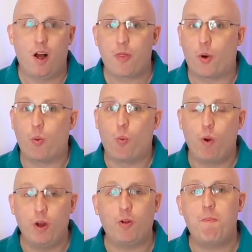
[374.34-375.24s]
There
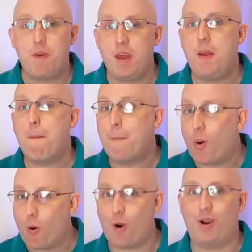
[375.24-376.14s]
will be
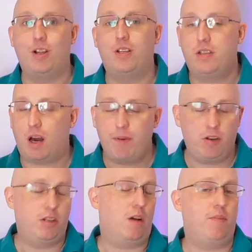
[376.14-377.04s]
more
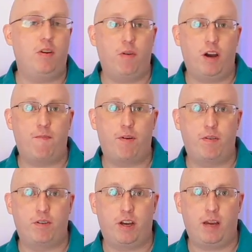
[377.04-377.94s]
WWF
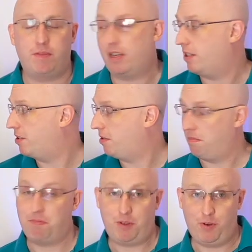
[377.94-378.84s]
prototypes. As
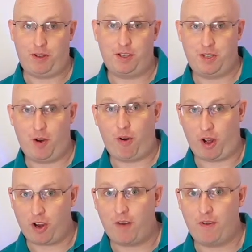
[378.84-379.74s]
you can see, we're going
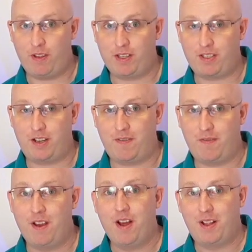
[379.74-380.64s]
to cover this stuff
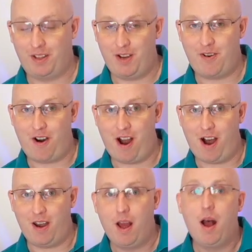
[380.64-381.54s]
later
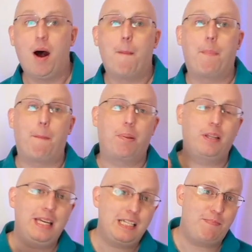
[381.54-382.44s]
on. But
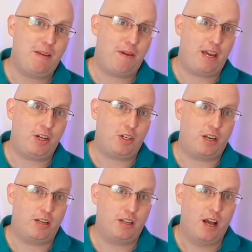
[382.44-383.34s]
please be
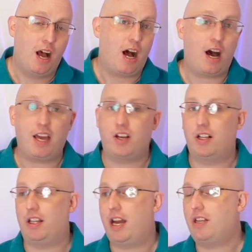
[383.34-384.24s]
patient. I
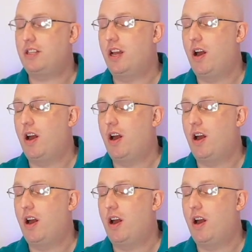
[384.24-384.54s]
collect